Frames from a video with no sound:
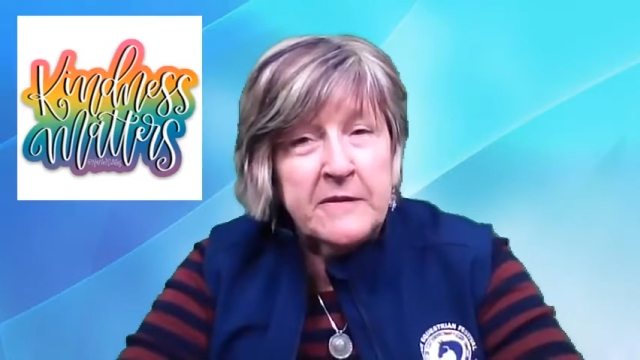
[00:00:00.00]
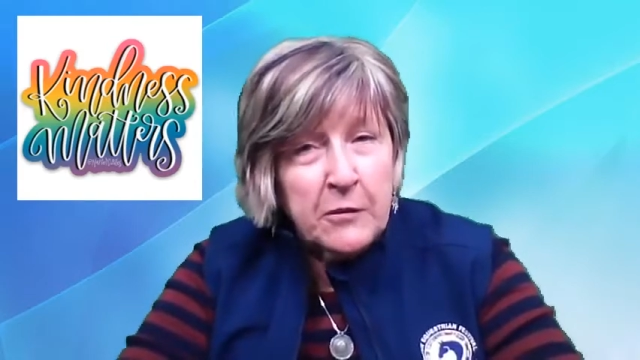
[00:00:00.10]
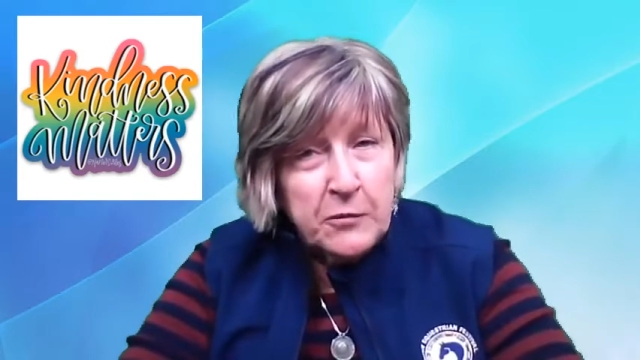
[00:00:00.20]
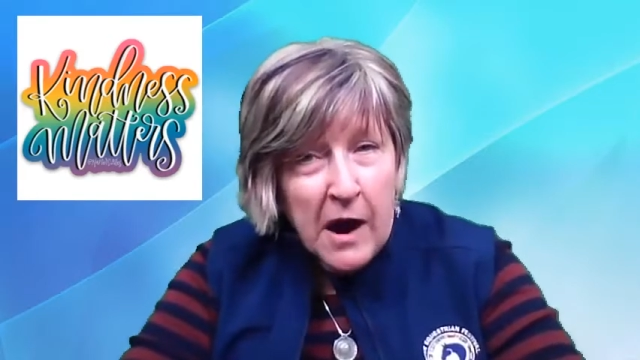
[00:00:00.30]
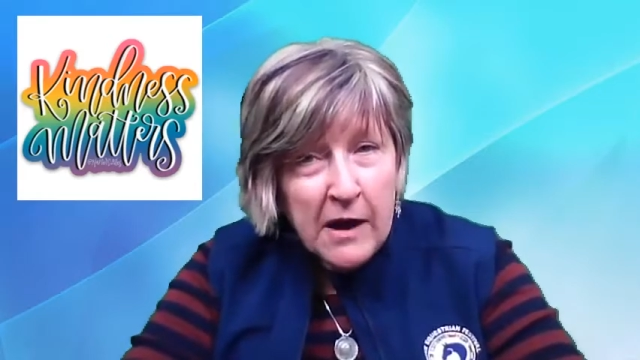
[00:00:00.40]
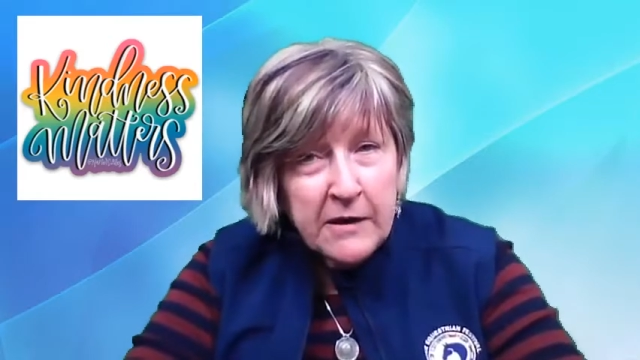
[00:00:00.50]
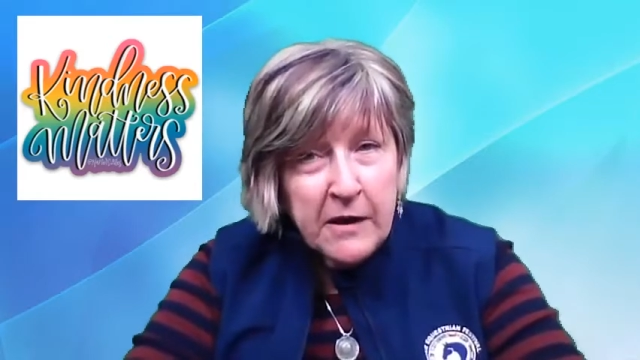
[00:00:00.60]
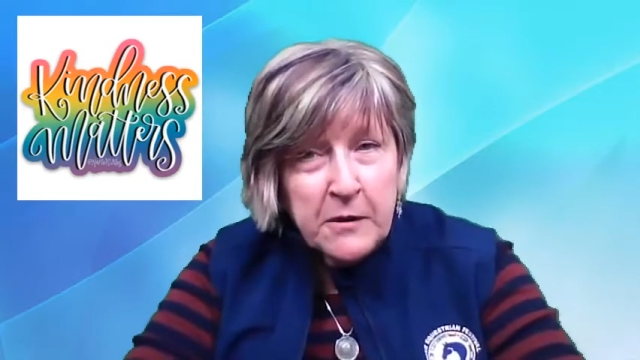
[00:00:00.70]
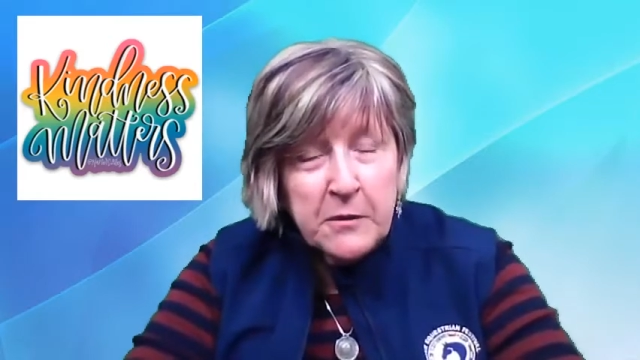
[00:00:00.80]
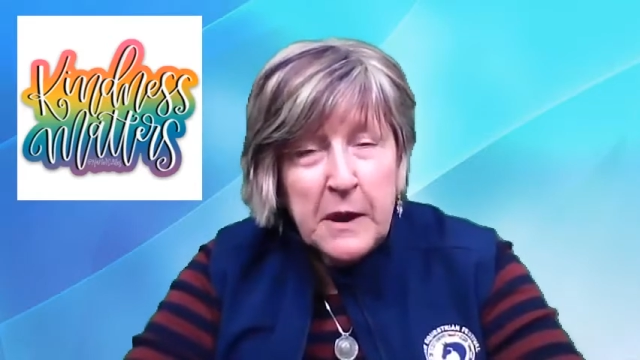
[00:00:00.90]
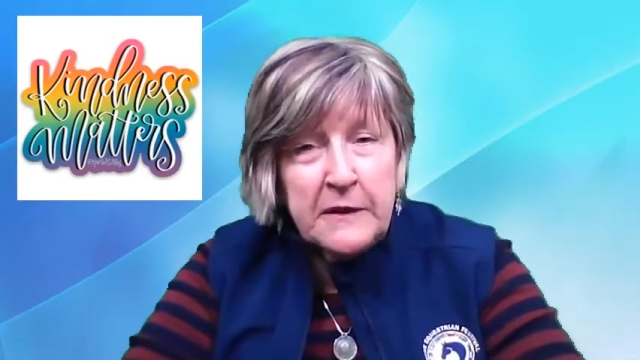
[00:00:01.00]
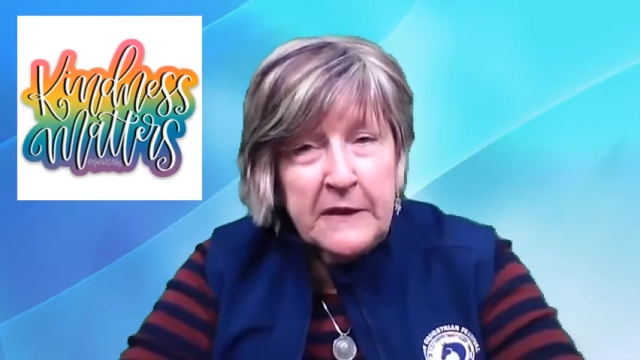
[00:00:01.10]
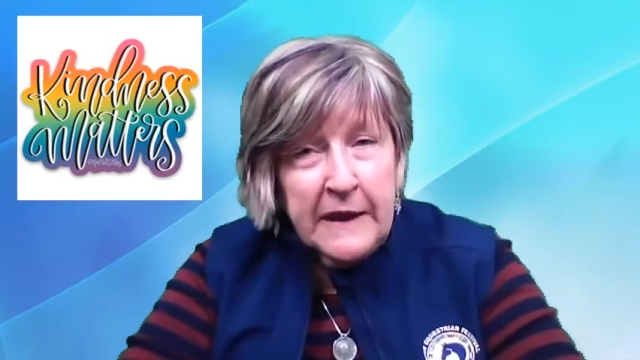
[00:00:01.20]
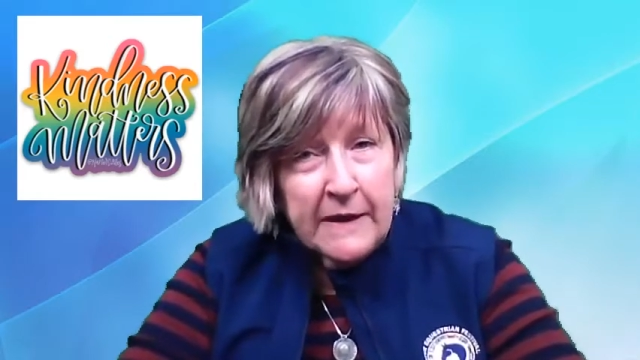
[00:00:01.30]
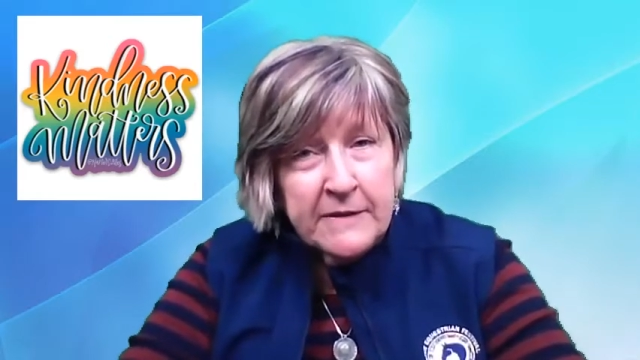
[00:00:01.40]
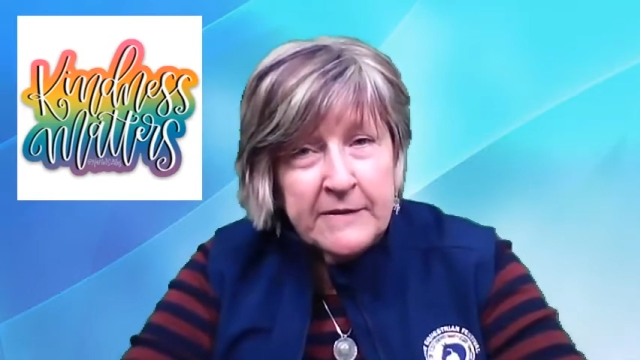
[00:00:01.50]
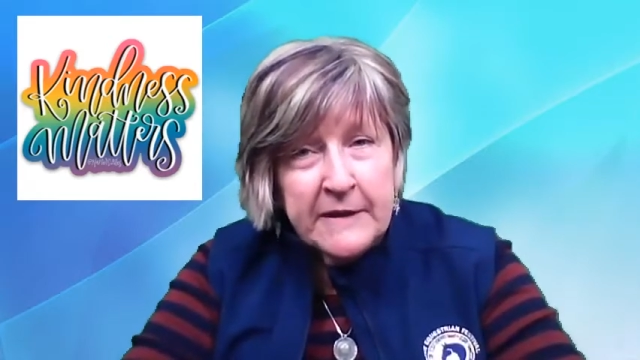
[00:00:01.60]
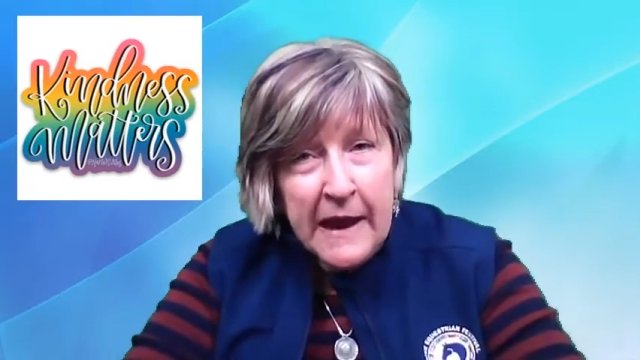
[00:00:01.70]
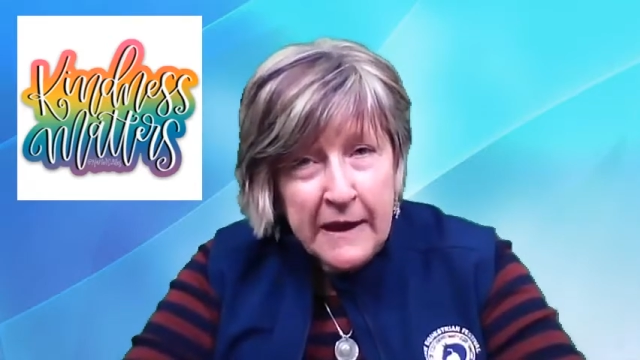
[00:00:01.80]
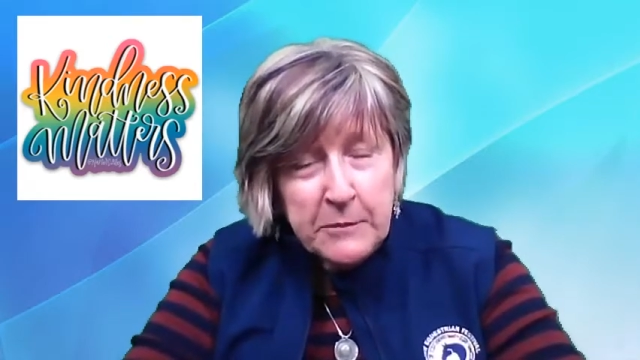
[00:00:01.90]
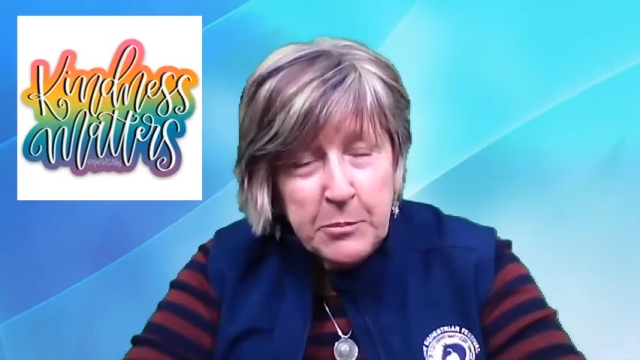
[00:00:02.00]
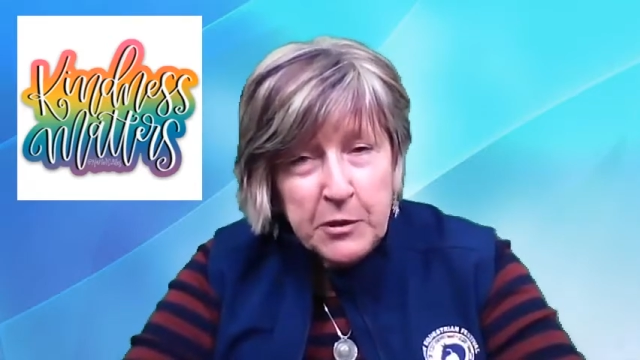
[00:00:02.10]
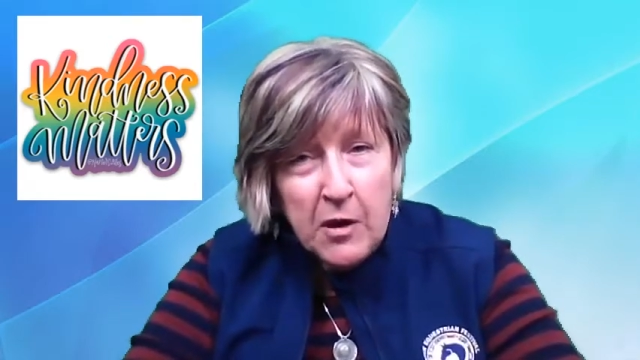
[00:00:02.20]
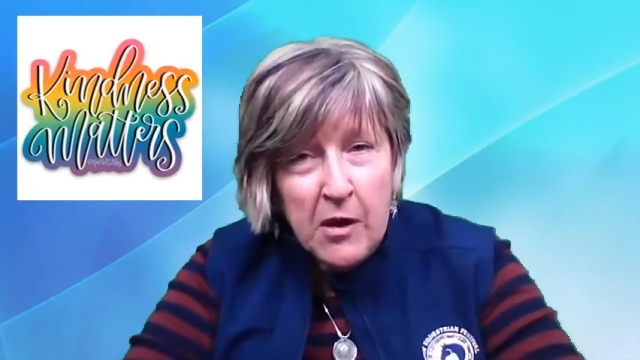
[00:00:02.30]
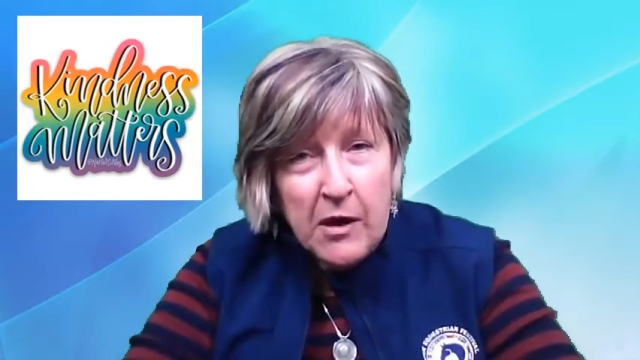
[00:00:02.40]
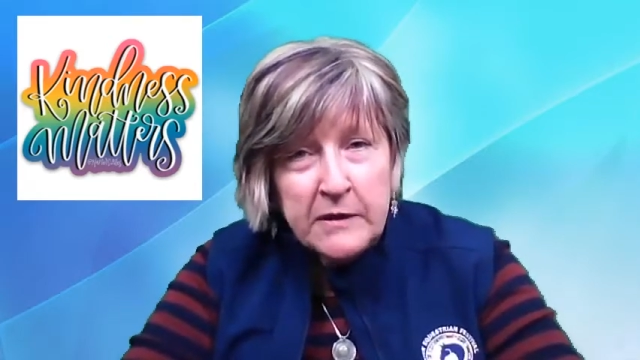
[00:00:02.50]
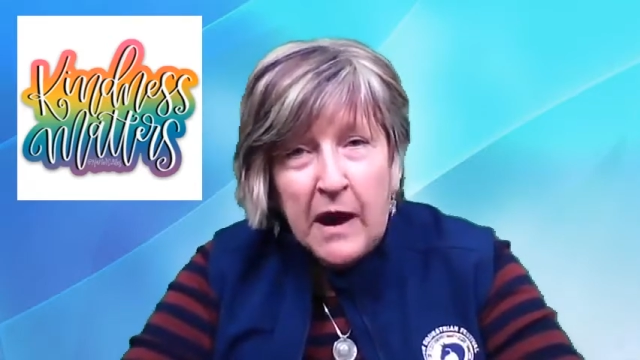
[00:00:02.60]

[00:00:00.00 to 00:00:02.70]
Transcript: Del Rocco and the SCA put on.